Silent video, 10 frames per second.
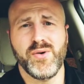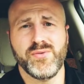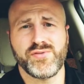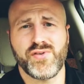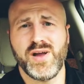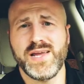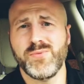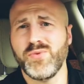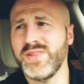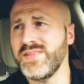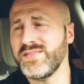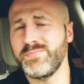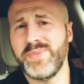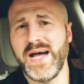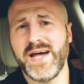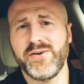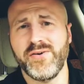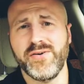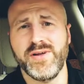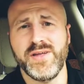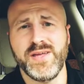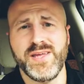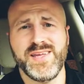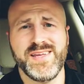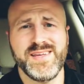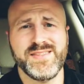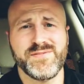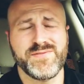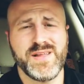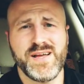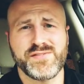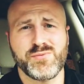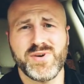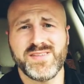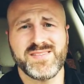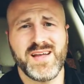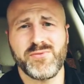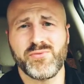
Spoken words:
try and win this battle in the flesh when it's not